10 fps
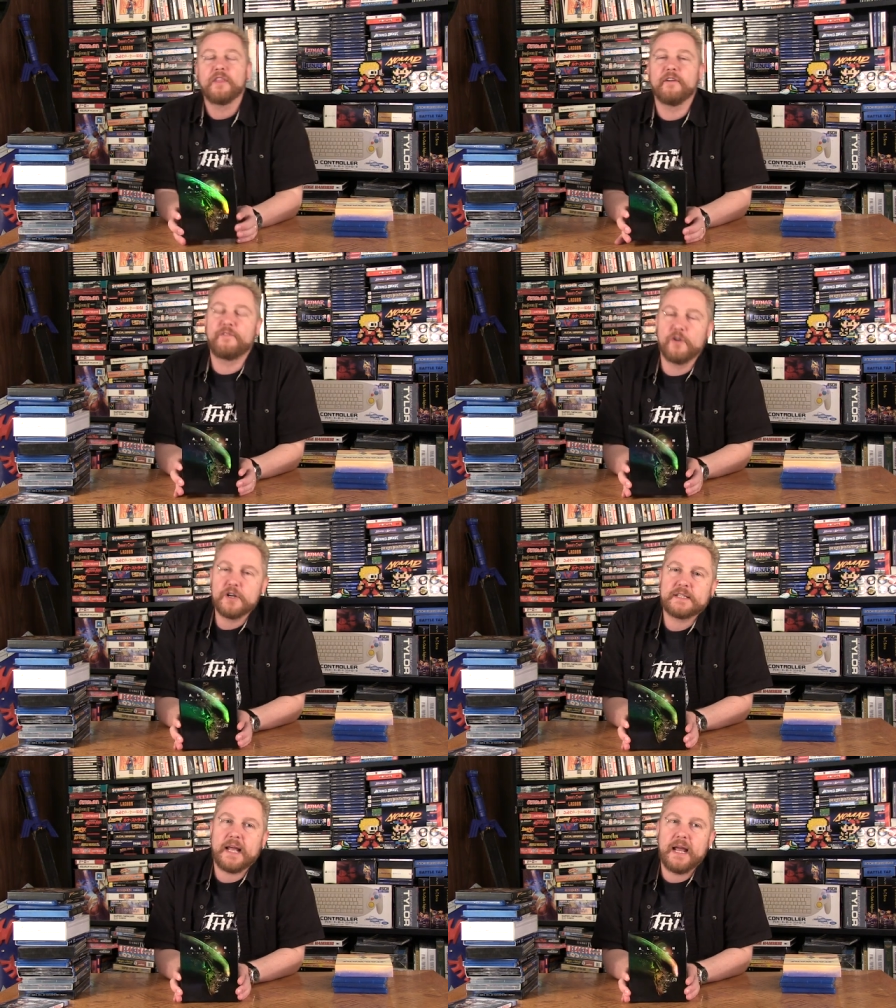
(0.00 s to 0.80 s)
The
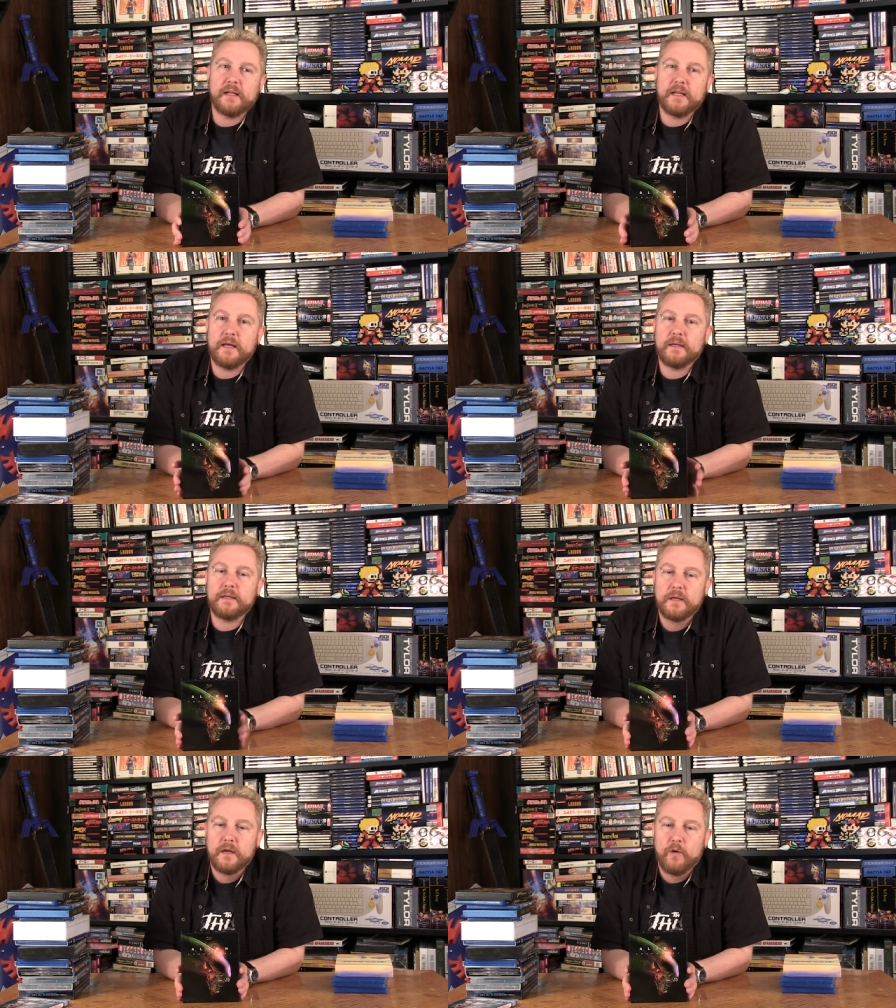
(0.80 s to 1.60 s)
first
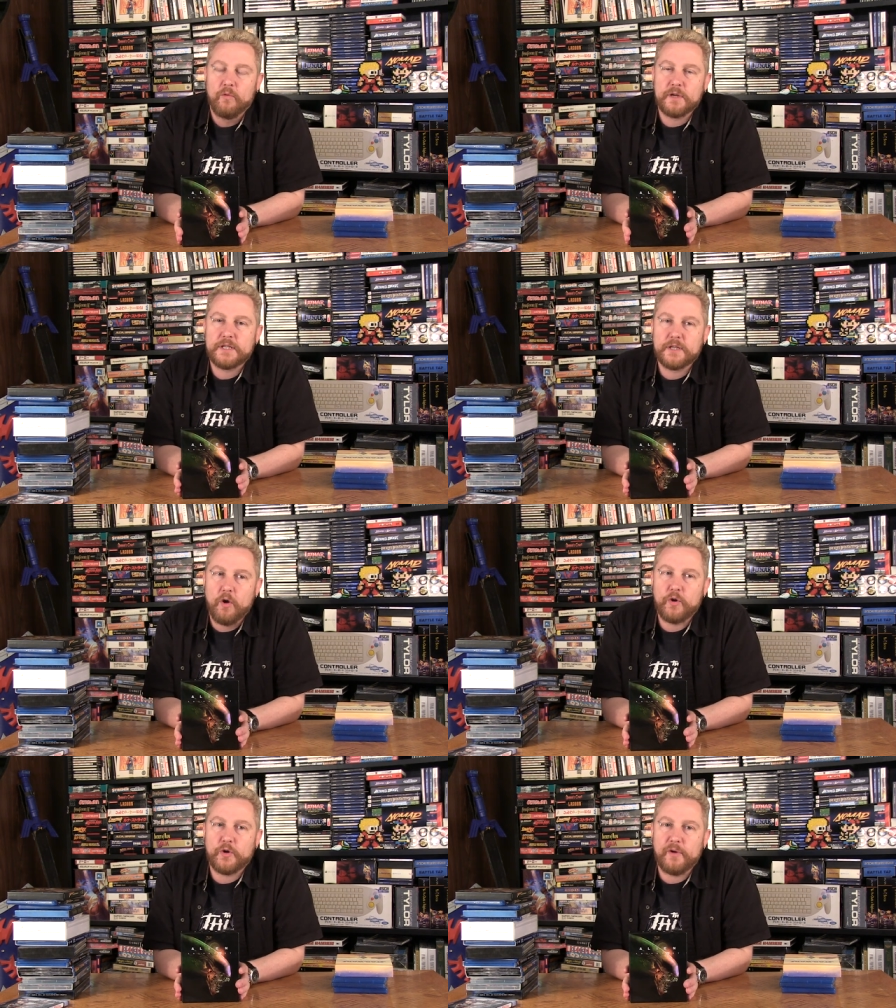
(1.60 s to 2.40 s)
Alien was
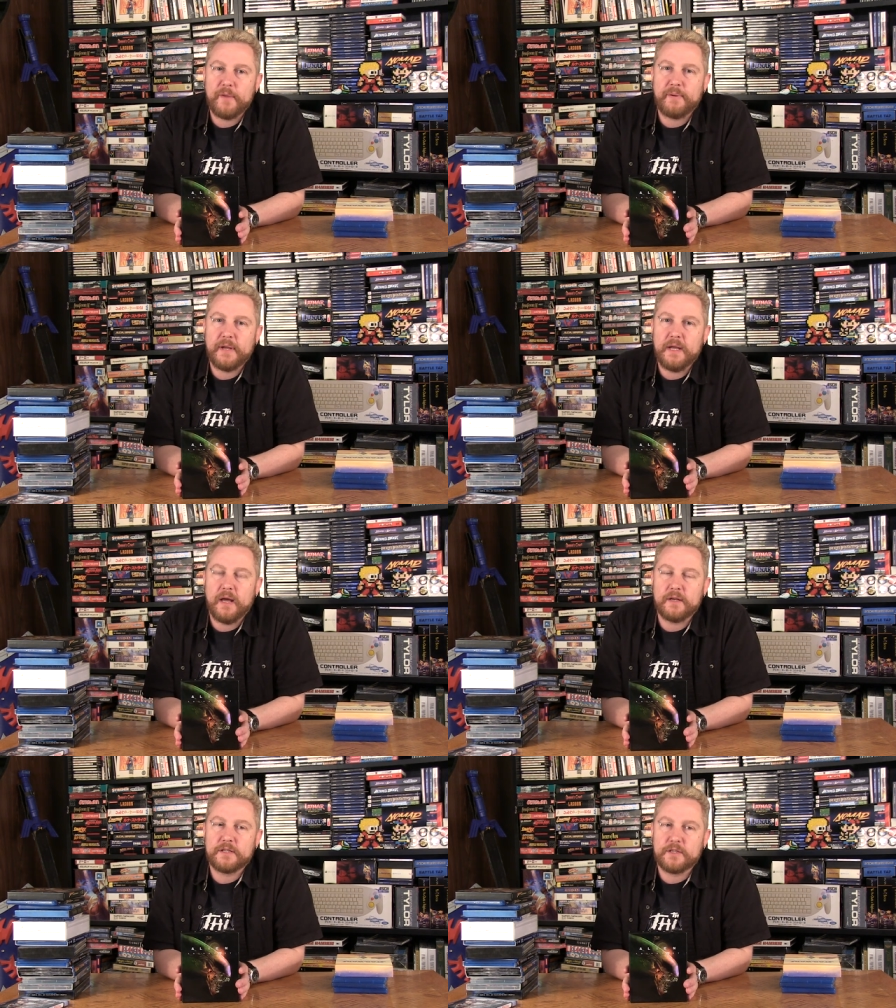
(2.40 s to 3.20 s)
so creepy
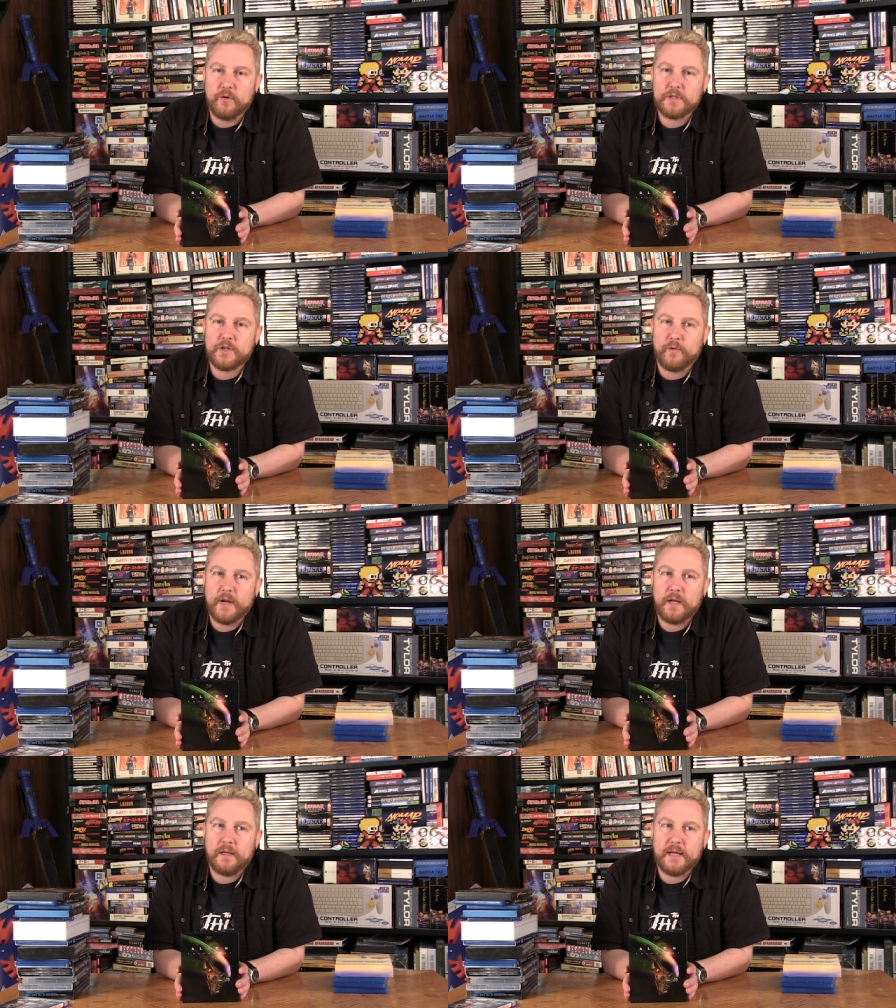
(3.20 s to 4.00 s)
and so
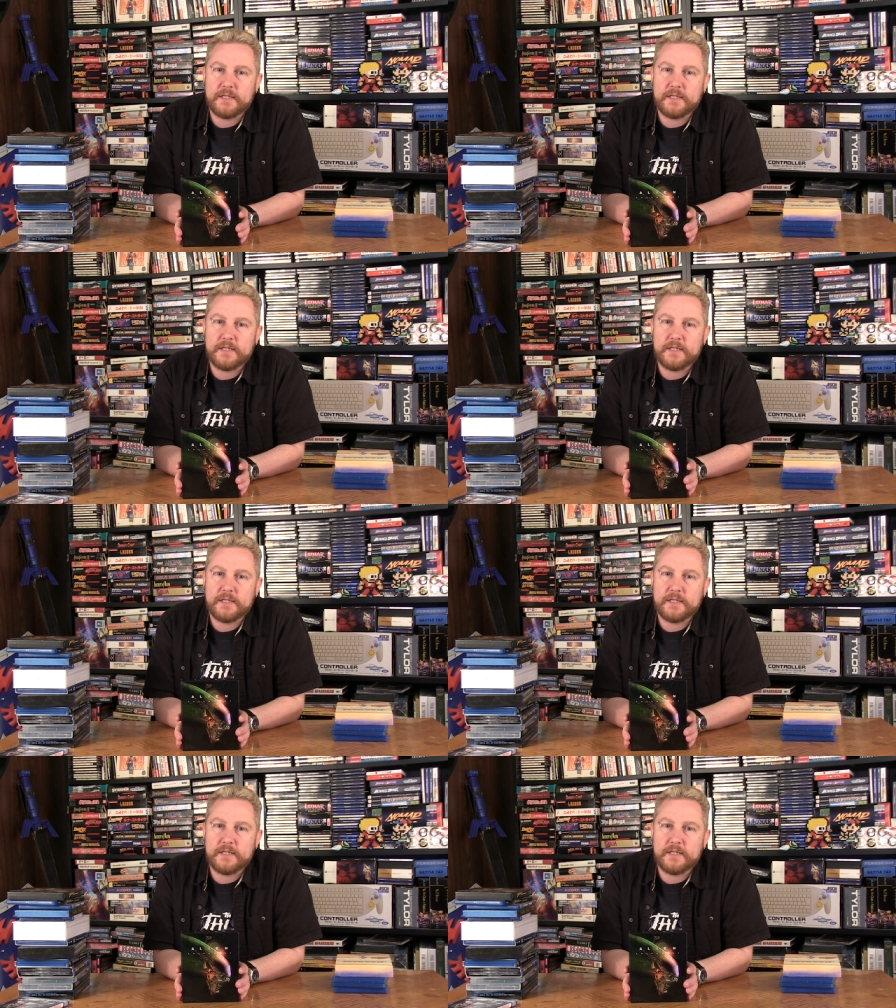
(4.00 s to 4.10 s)
surreal.